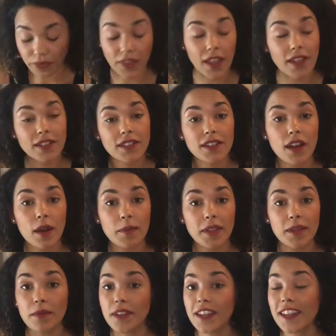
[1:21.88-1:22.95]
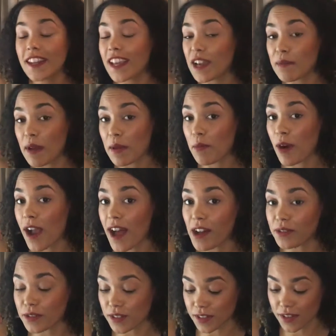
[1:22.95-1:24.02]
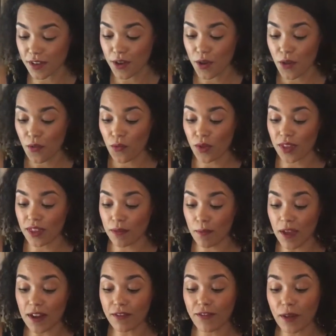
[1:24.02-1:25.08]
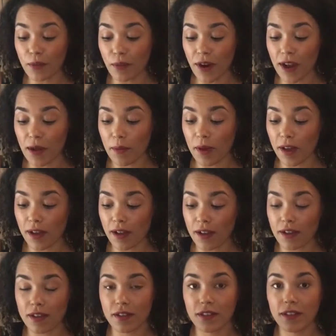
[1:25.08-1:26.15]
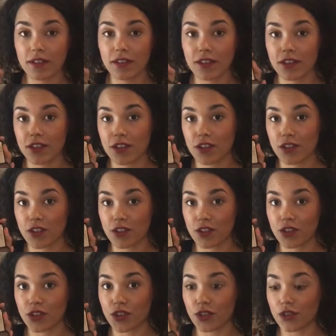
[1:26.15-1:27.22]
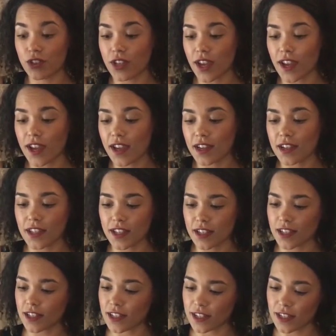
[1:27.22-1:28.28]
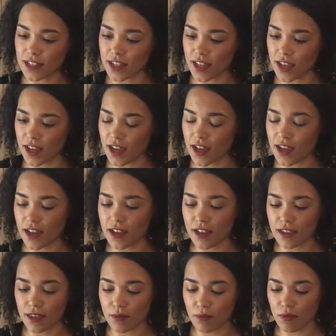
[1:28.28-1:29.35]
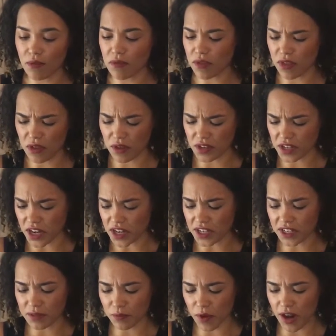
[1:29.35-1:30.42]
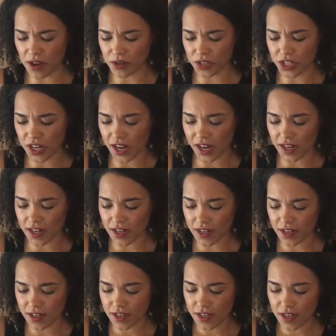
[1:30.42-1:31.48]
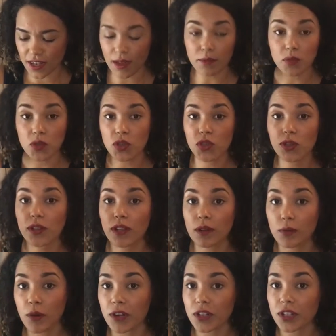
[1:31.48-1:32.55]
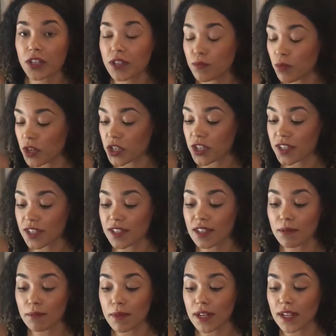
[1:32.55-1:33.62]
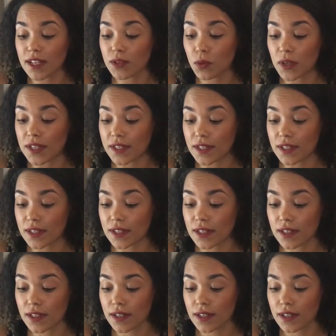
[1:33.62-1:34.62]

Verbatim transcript: Next, I'll be neatening up my brows with the Benefit Brow Bar shade. This is the darkest brown shade. Comes with two little brushes and some mini tweezers.